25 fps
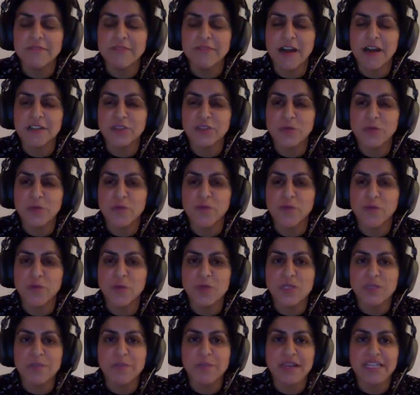I sort of
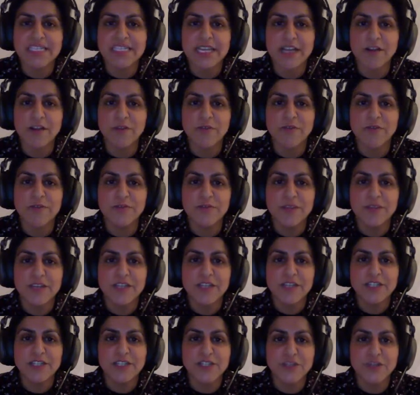forced myself
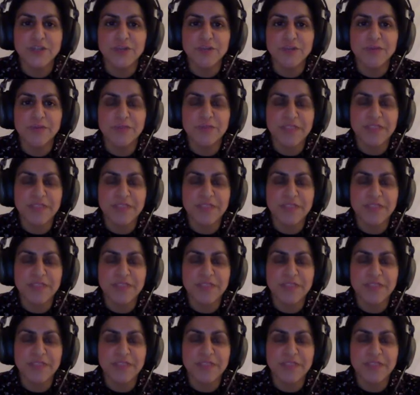to